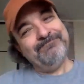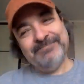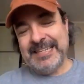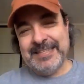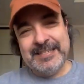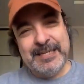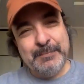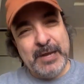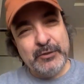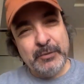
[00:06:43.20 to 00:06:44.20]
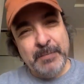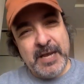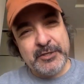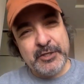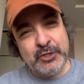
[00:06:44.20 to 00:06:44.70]
that doesn't amount to
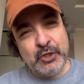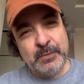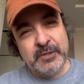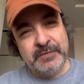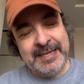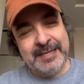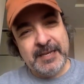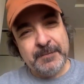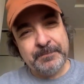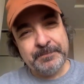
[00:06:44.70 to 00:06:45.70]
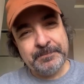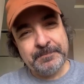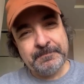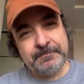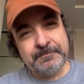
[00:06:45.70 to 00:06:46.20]
much in terms of income,
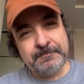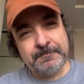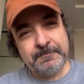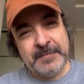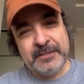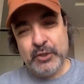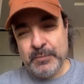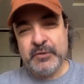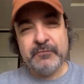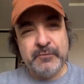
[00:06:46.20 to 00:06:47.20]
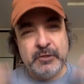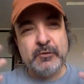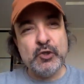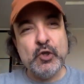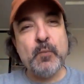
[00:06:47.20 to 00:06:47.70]
in terms of,
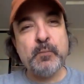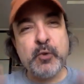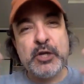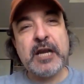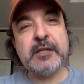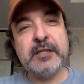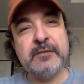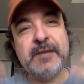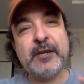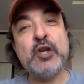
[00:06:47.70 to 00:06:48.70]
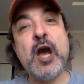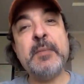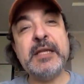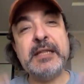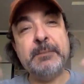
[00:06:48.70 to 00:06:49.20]
productive,
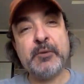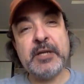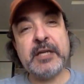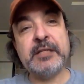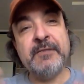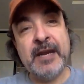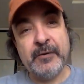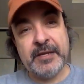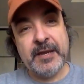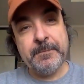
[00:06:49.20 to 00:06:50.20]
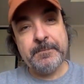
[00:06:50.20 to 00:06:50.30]
economically productive area.